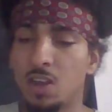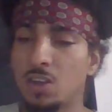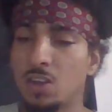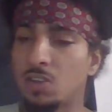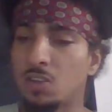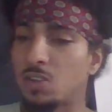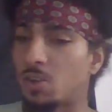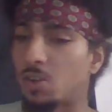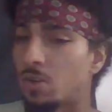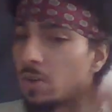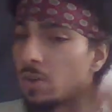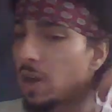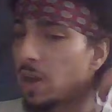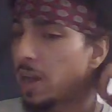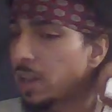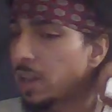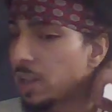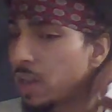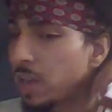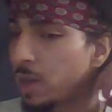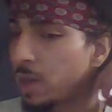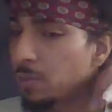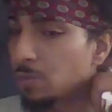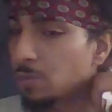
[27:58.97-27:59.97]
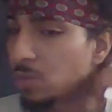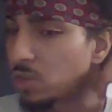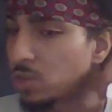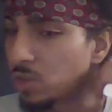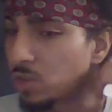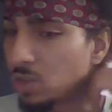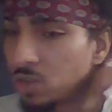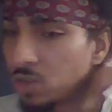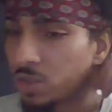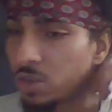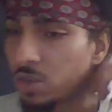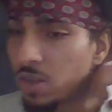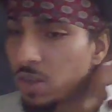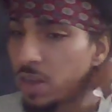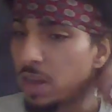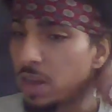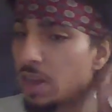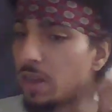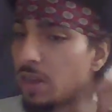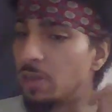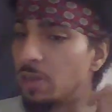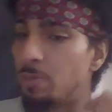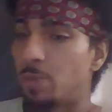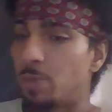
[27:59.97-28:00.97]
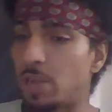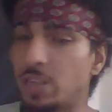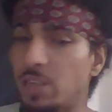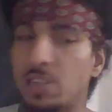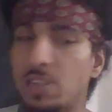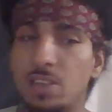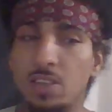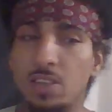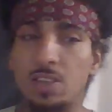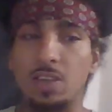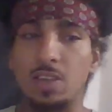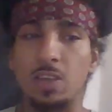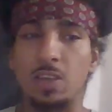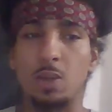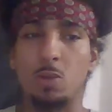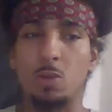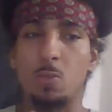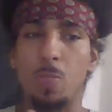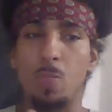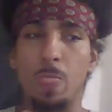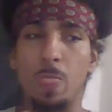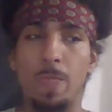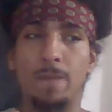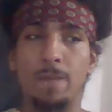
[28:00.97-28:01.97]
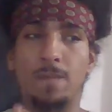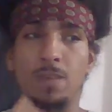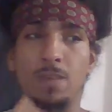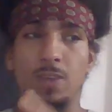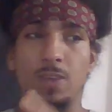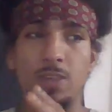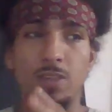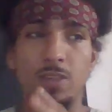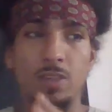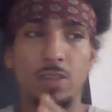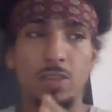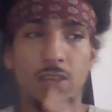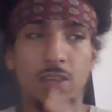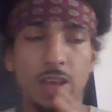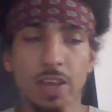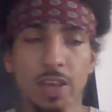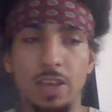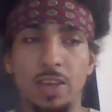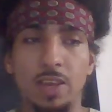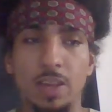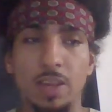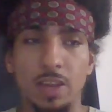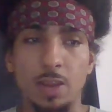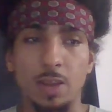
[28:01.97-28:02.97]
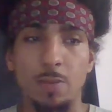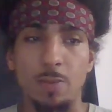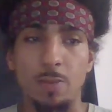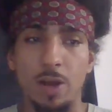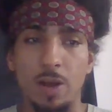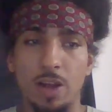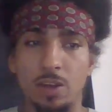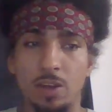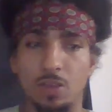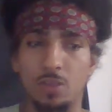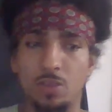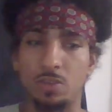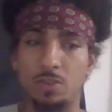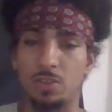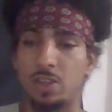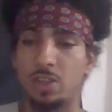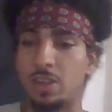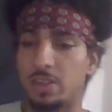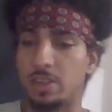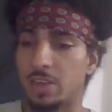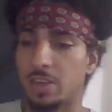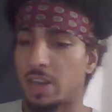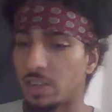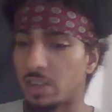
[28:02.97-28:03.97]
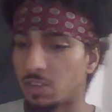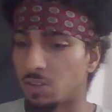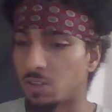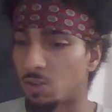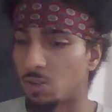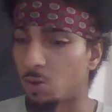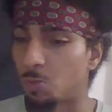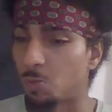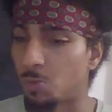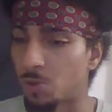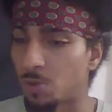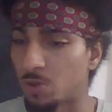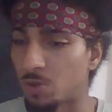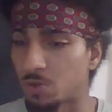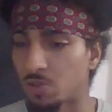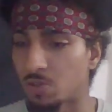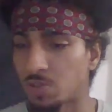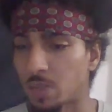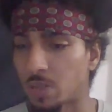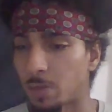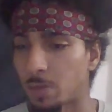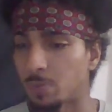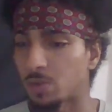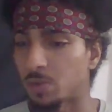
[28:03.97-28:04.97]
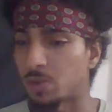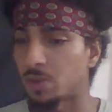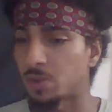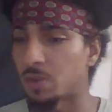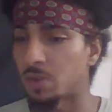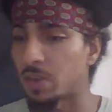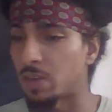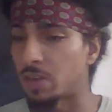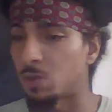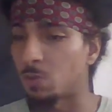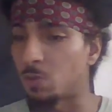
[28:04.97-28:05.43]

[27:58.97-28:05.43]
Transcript: So I kept just basically taking a molecule that attached to the opioid receptor in a